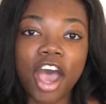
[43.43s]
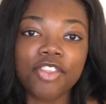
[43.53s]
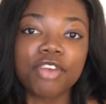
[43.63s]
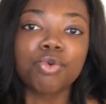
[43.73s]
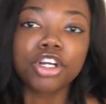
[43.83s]
how
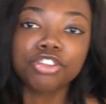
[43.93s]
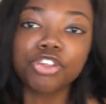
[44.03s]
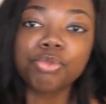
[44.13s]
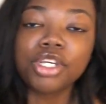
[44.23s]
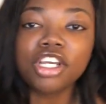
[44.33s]
they worked
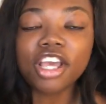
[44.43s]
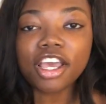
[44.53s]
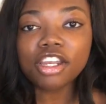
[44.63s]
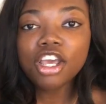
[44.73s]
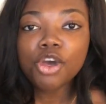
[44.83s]
for me
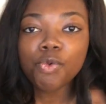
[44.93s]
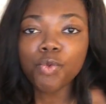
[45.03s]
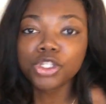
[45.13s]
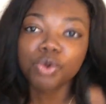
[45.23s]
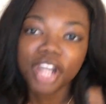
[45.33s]
and
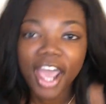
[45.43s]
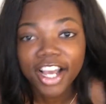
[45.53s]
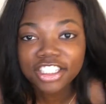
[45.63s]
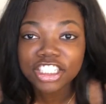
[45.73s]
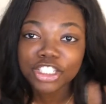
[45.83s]
which one I
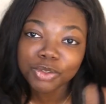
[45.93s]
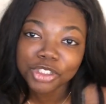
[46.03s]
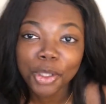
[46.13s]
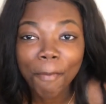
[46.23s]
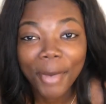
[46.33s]
actually
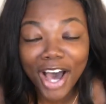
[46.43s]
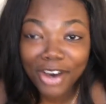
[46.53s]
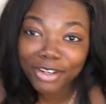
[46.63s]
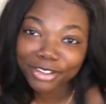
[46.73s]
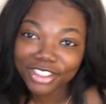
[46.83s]
use the
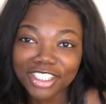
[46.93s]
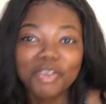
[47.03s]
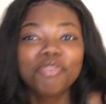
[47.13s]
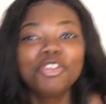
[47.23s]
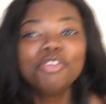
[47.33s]
most.
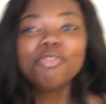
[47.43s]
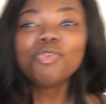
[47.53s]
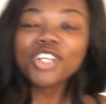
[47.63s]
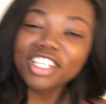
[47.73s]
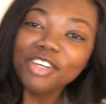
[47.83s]
So if you
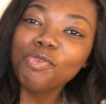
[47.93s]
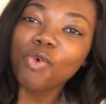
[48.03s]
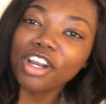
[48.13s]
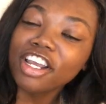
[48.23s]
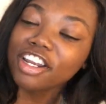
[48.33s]
really
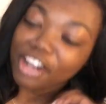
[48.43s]
want to